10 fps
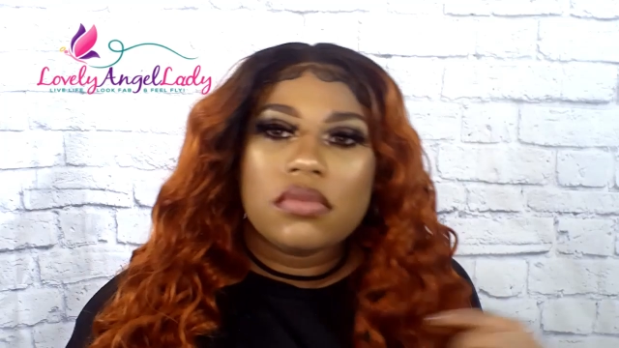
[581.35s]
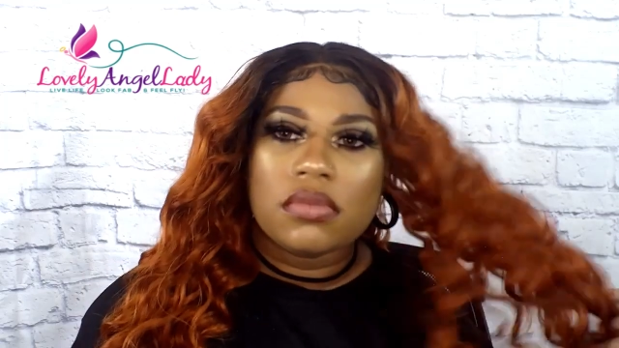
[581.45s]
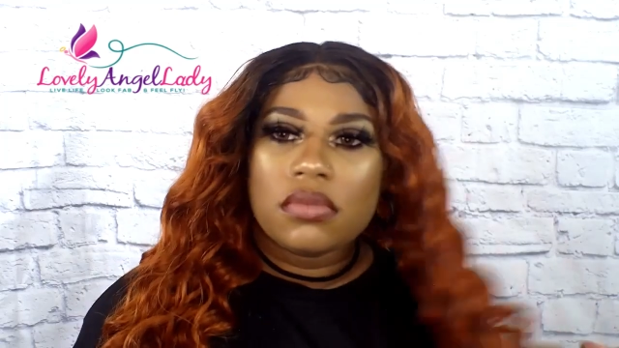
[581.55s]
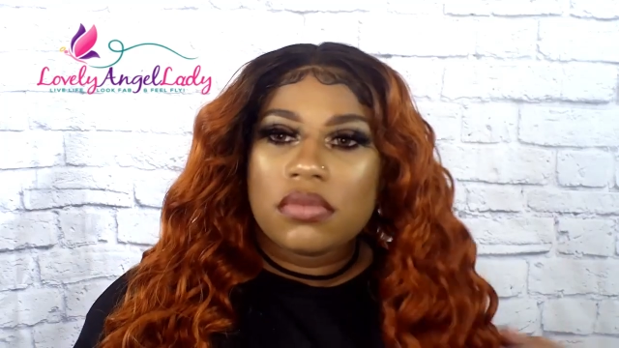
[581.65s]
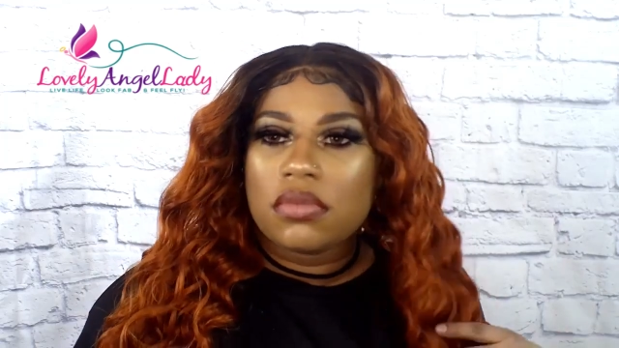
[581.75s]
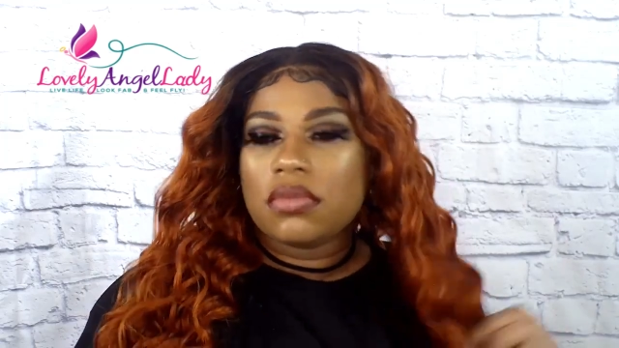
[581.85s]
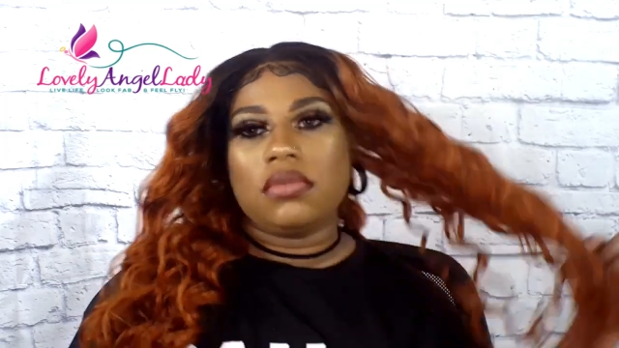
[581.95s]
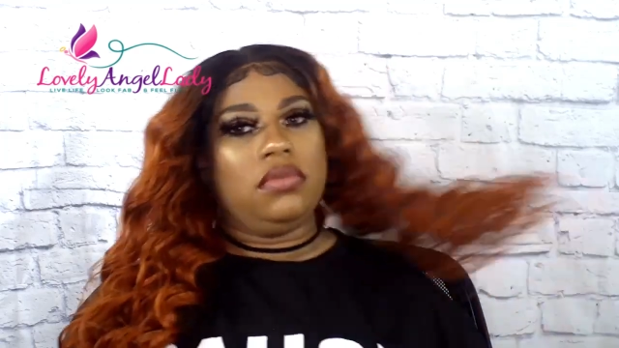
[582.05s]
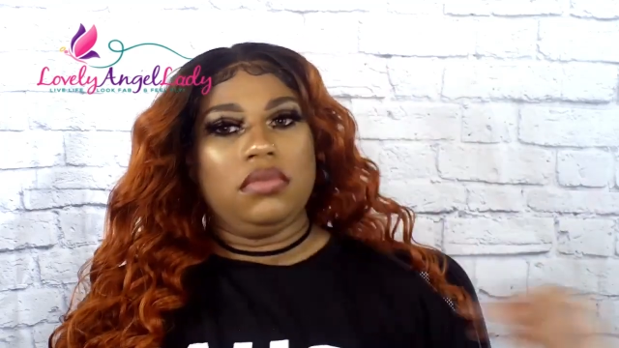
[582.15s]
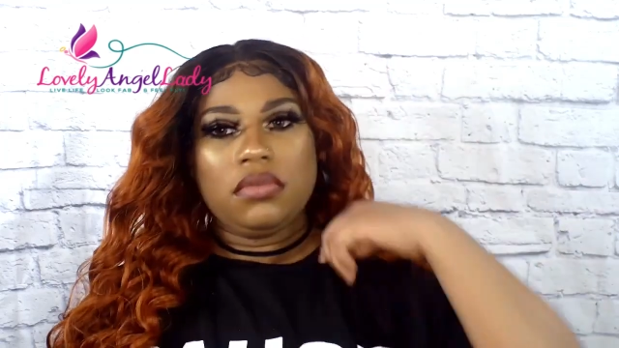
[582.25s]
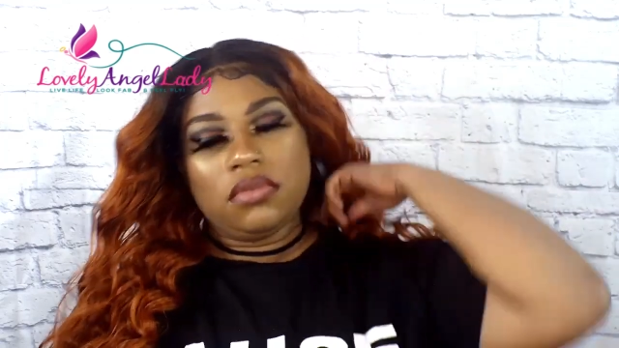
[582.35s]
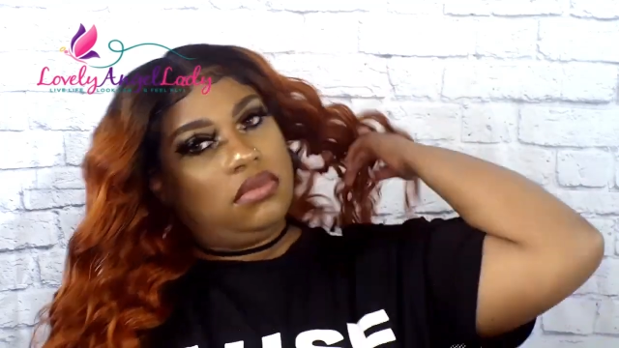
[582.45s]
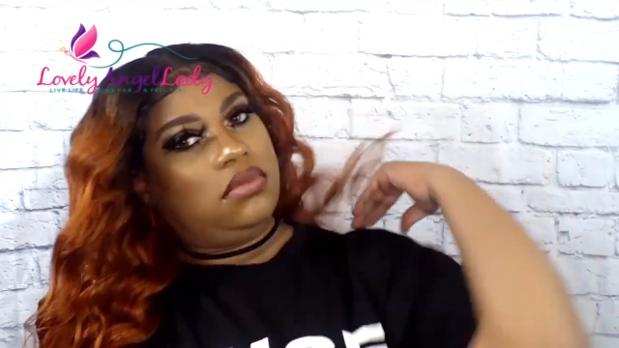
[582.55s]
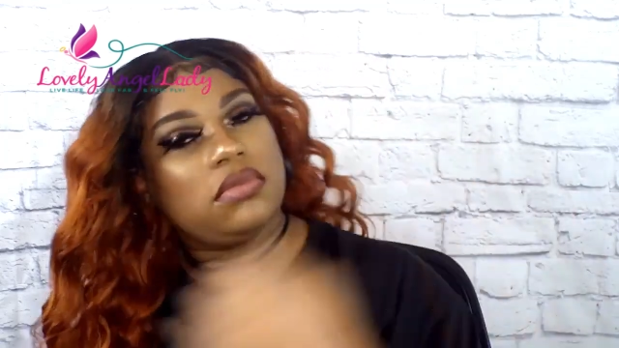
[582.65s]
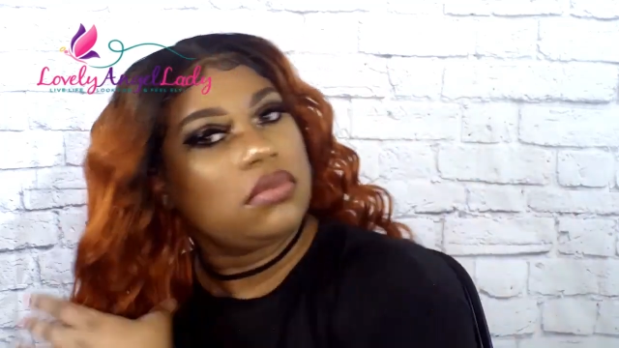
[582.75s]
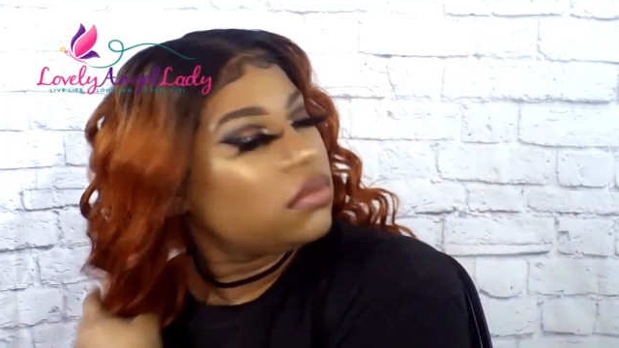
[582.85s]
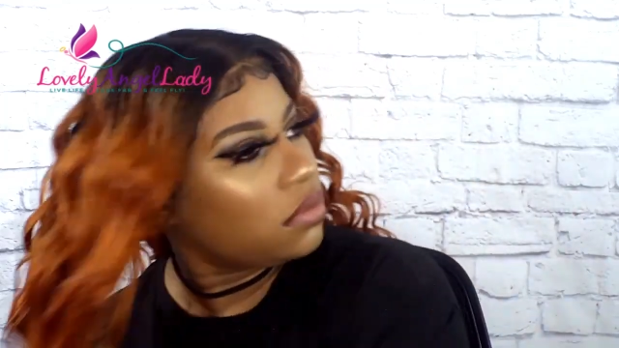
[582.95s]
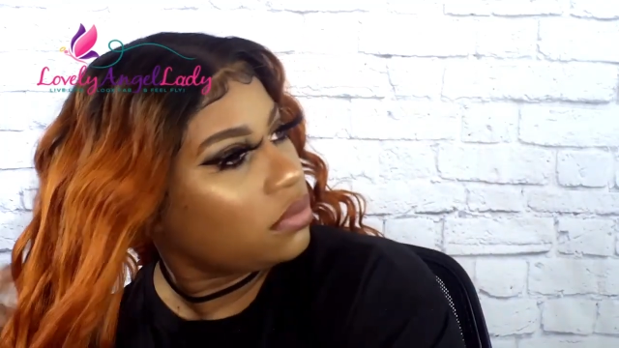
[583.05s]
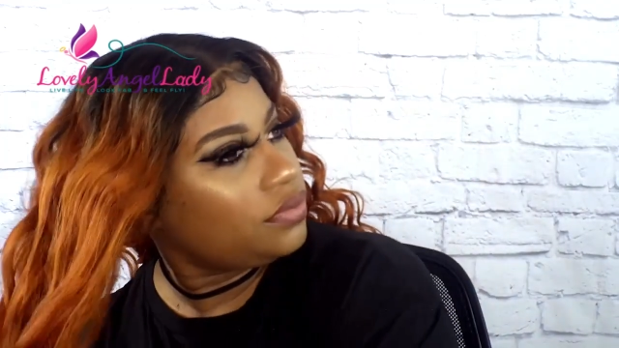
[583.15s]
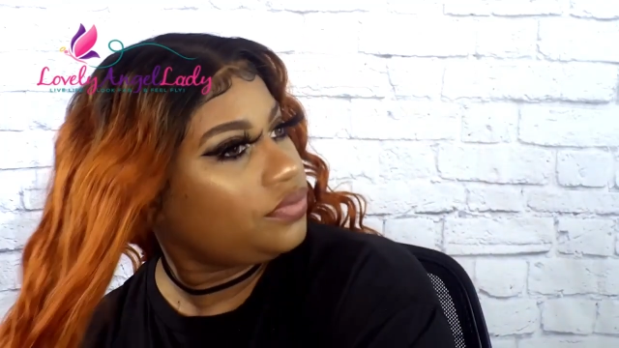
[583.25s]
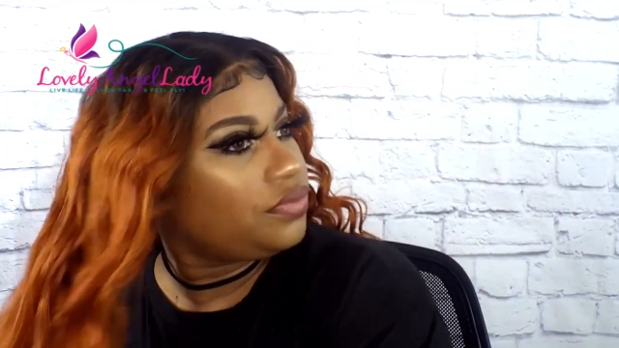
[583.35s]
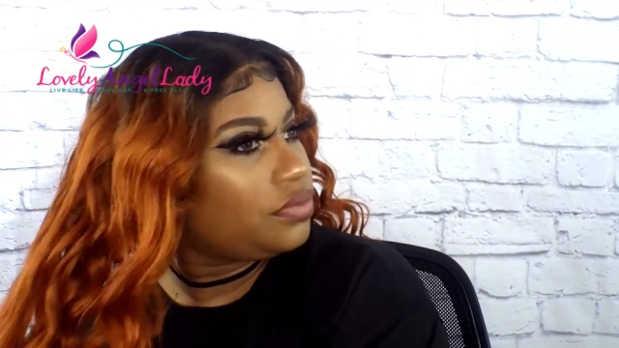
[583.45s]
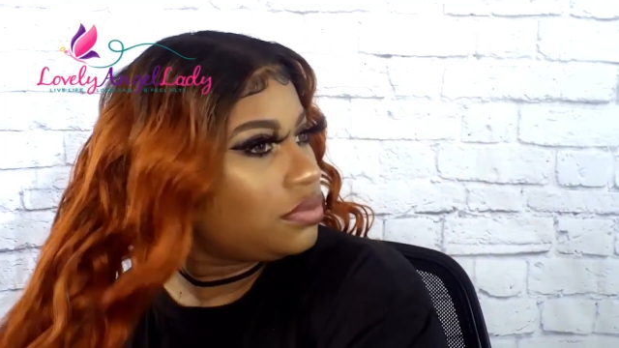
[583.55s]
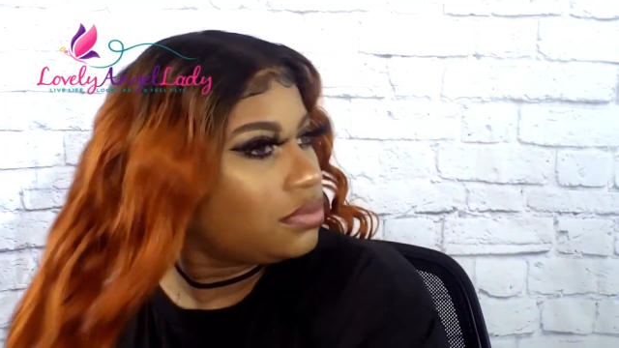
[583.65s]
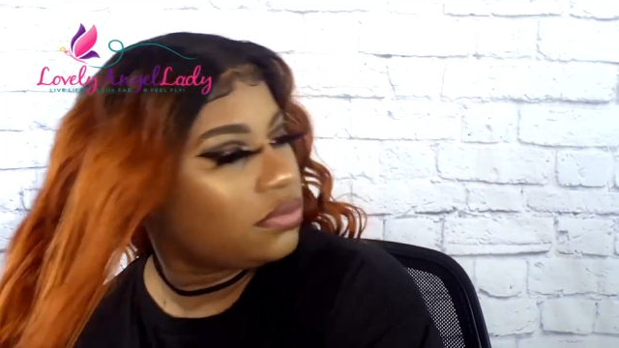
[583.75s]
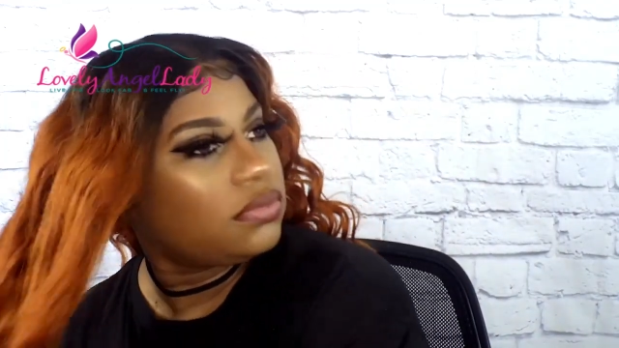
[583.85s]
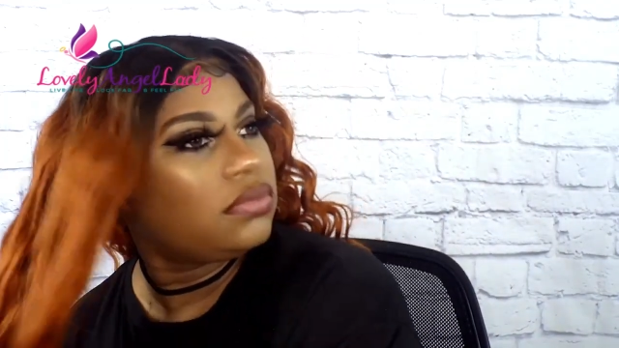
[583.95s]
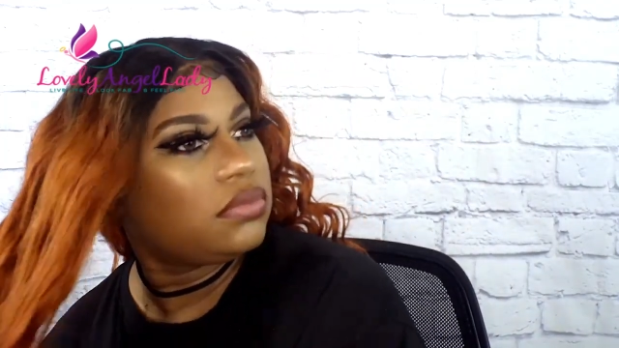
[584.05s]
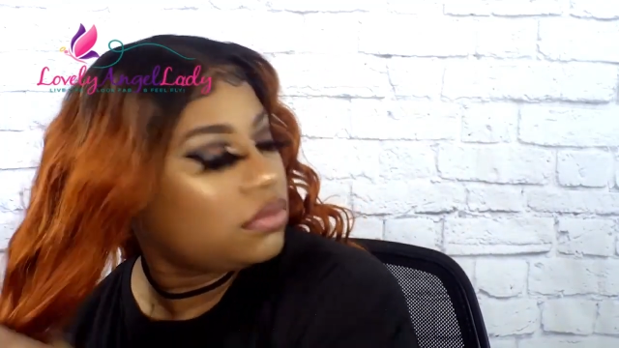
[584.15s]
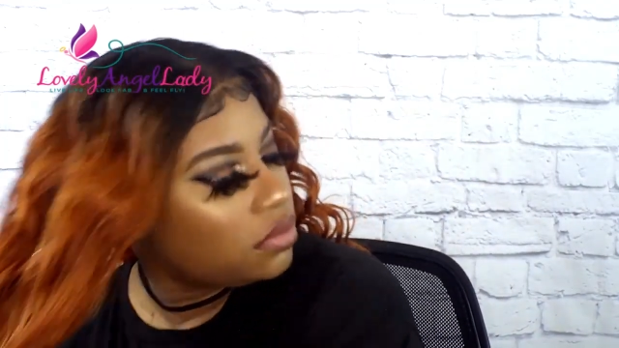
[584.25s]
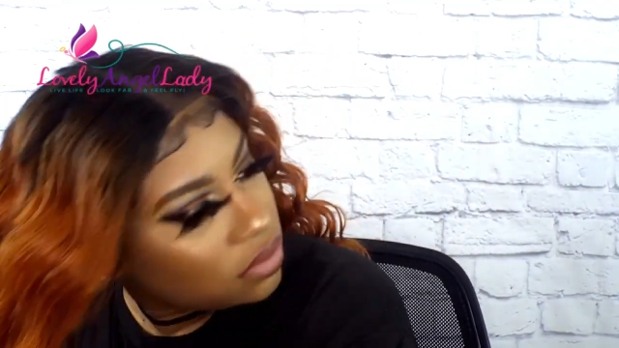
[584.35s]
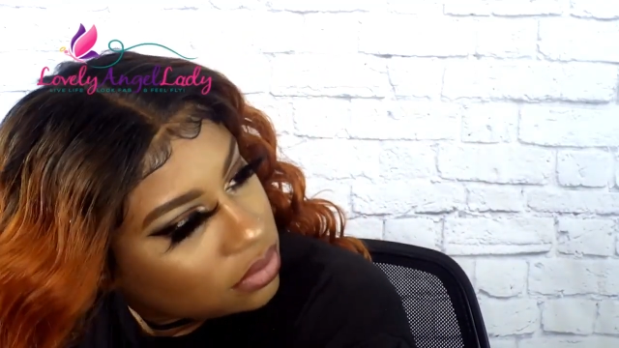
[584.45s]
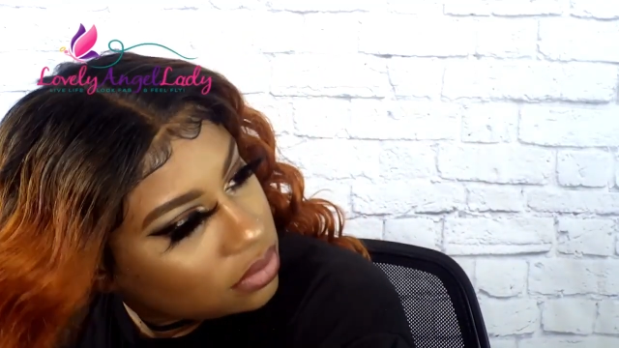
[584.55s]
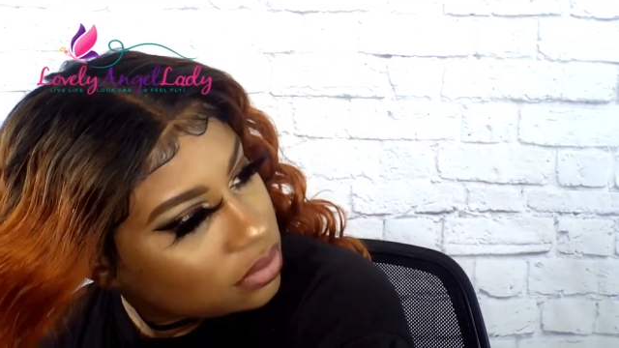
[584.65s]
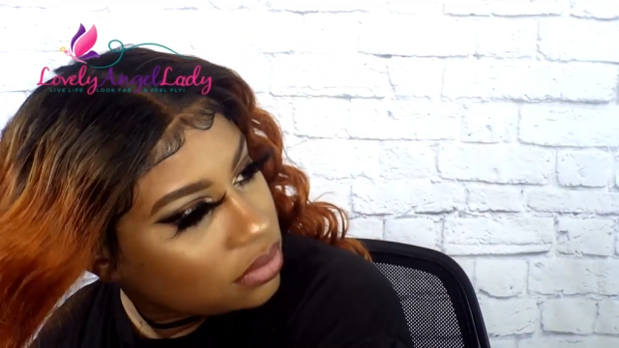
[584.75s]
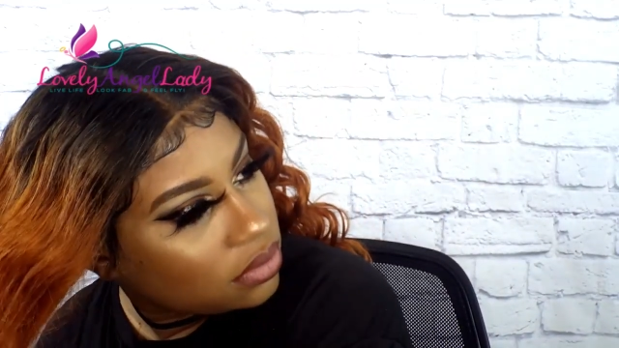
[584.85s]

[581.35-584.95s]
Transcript: I'm just using my fingers to just rake through the hair.